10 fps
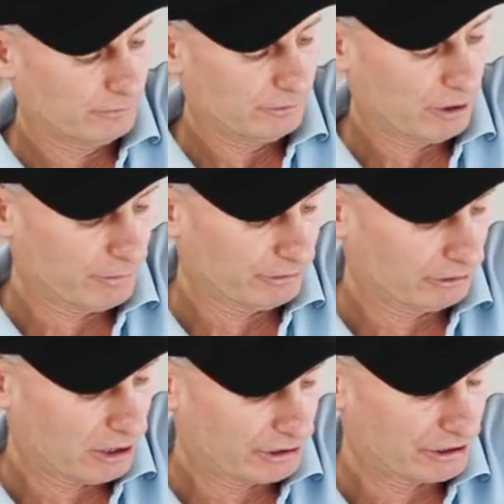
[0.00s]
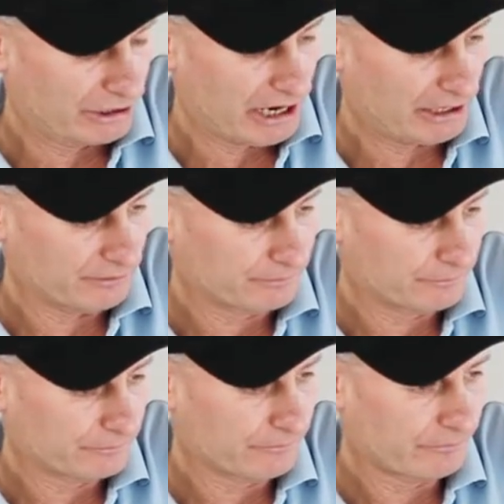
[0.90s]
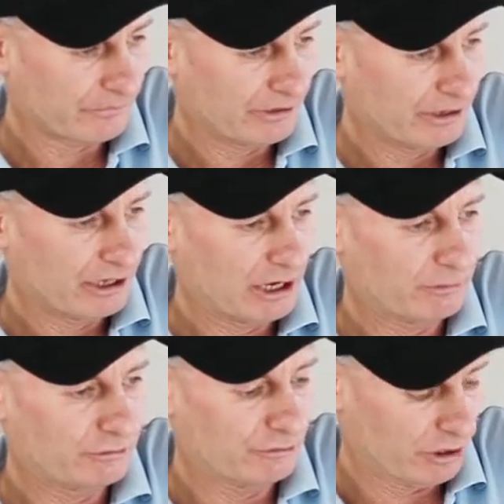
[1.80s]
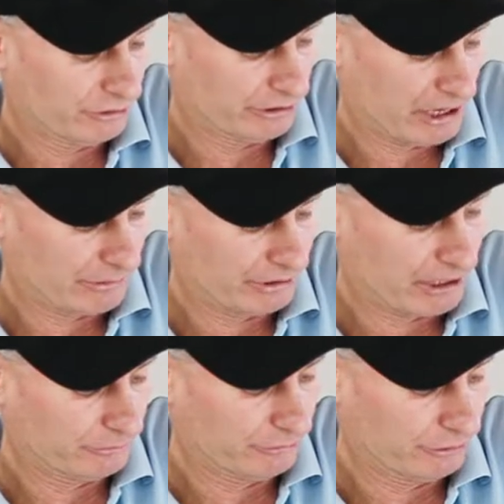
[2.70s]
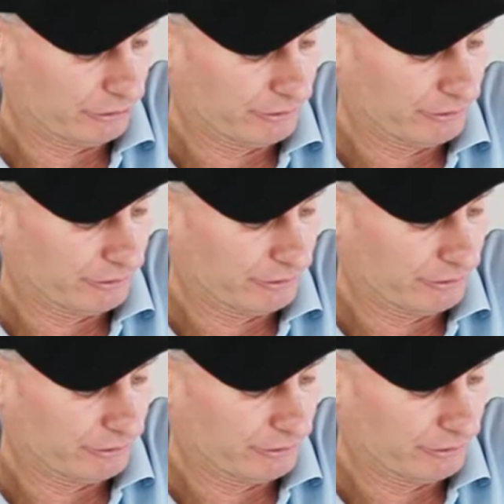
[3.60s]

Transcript: on with the locking nut and we're tightening that one up too.